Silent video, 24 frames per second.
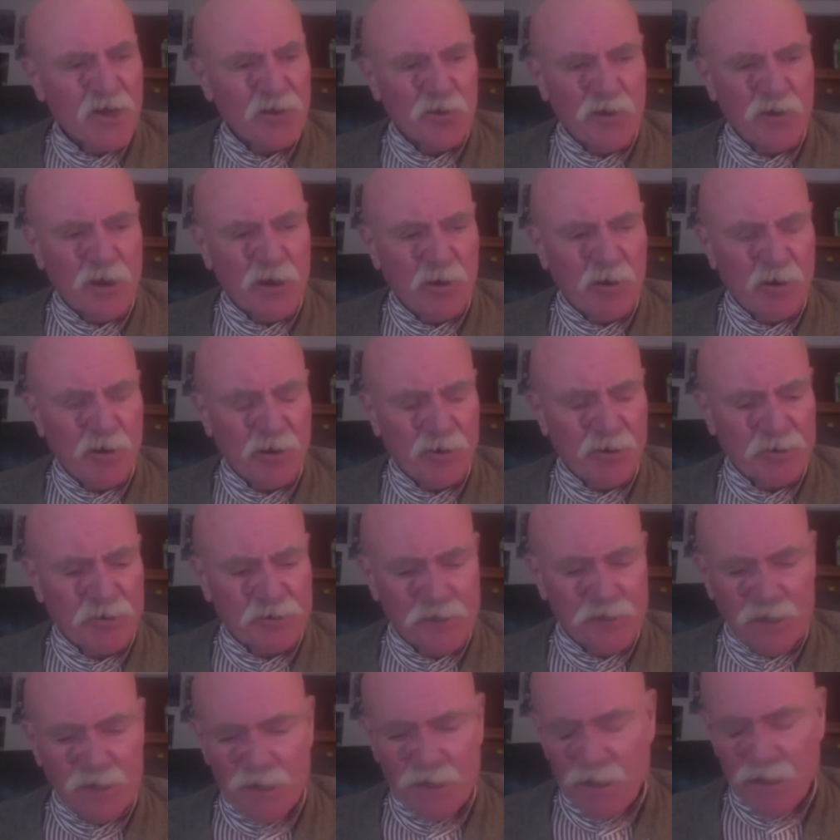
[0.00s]
areas
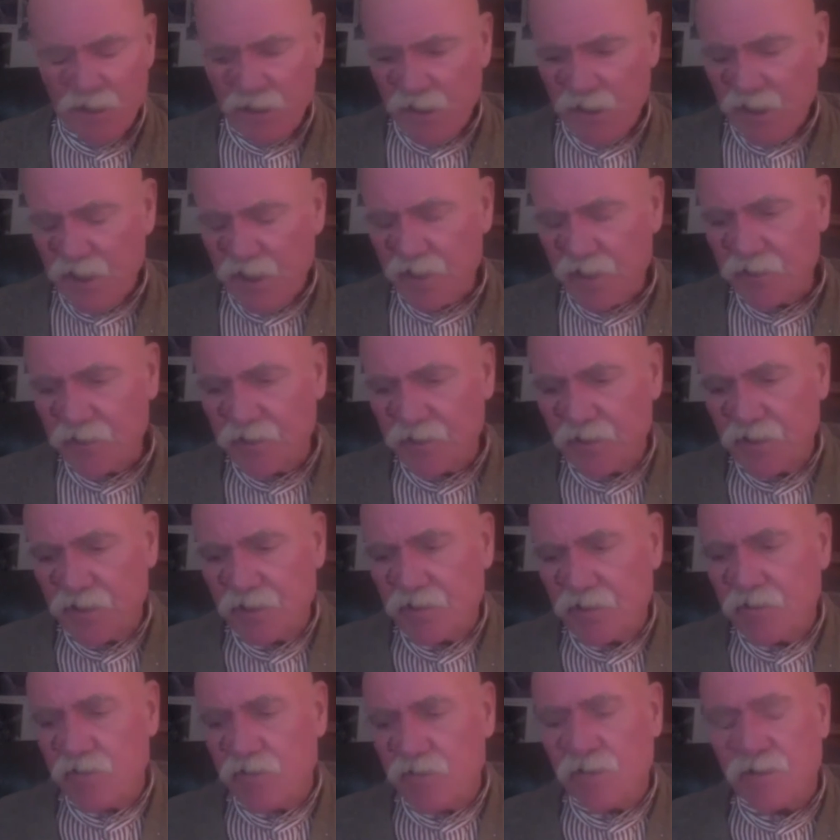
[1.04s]
in the
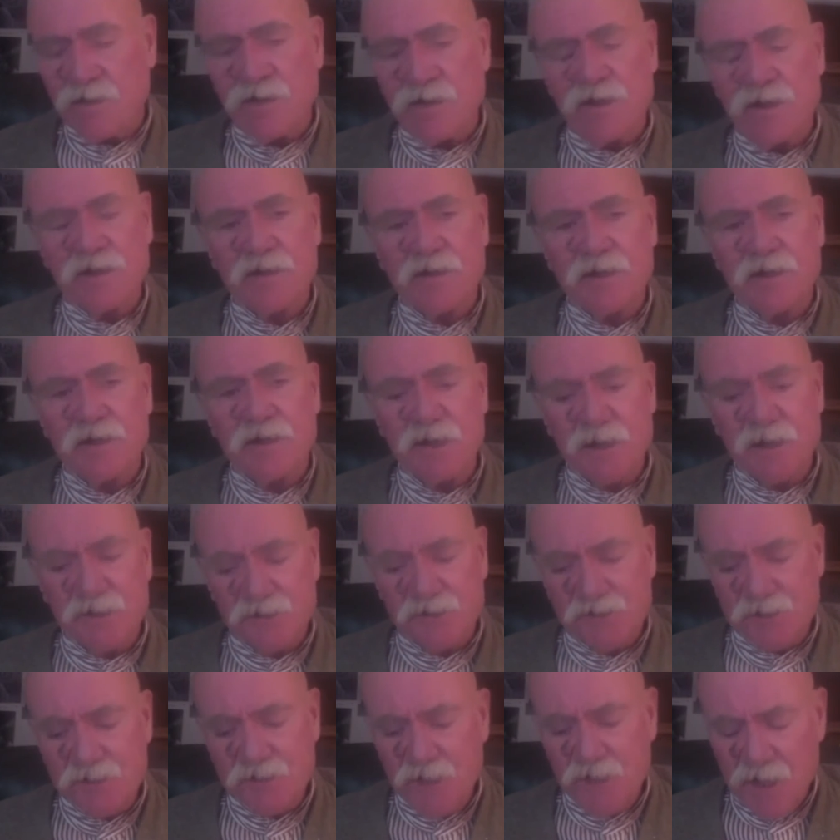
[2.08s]

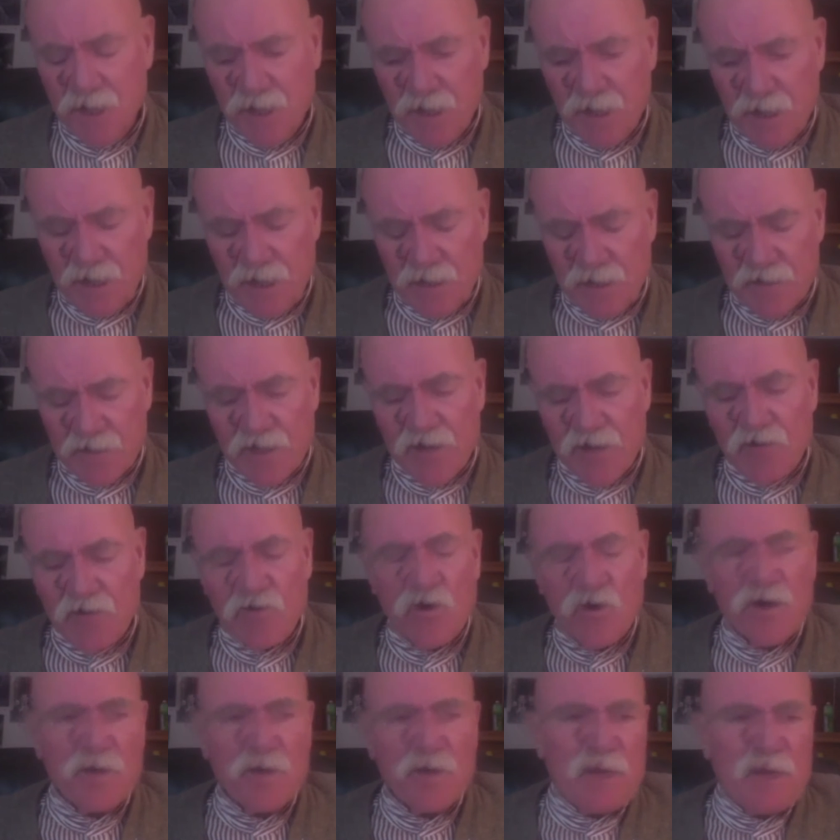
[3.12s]
east. They are going
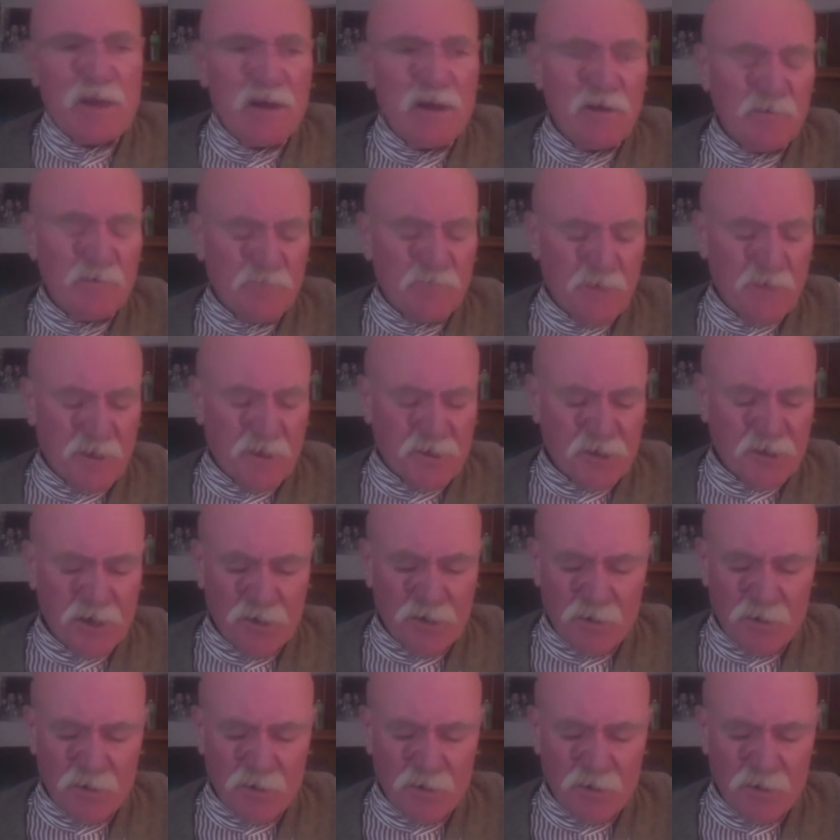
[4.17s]
to be facing,